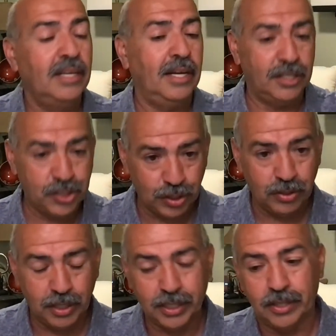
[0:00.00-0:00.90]
and she'll
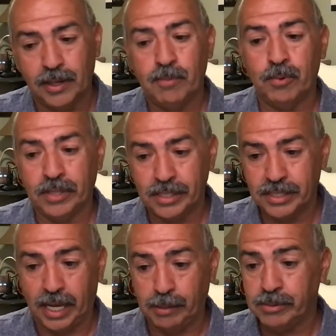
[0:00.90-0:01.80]
hook you up with the
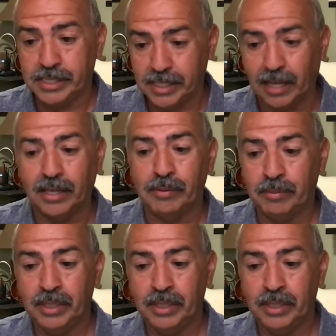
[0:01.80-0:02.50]
same setup.